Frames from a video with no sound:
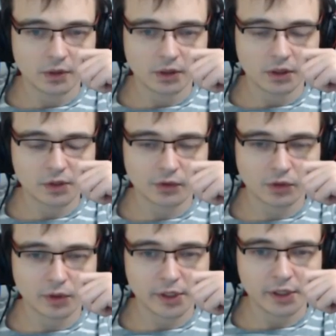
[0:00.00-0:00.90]
As for
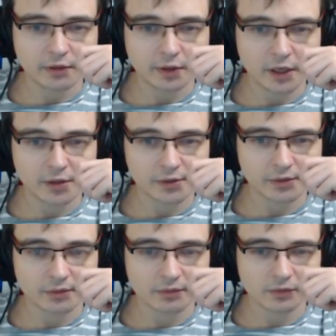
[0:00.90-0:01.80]
Cloning Device,
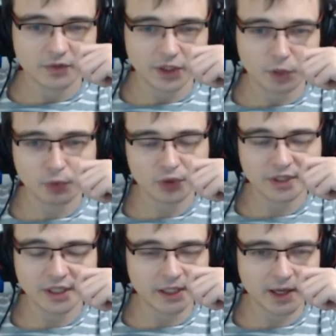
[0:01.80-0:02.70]
well, your opponent
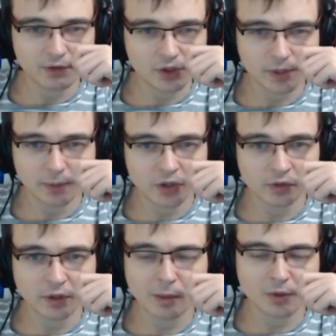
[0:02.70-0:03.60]
can have just a bunch of
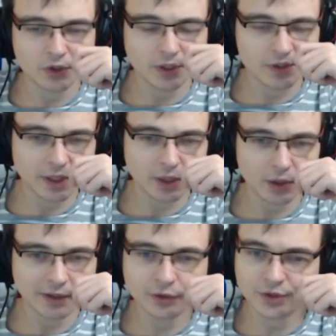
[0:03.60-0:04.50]
garbage in his deck you
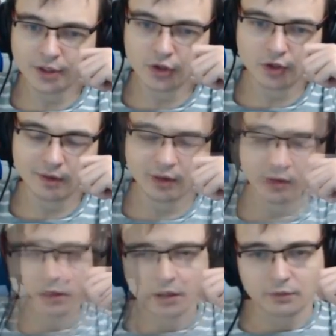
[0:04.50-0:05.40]
have no synergy with.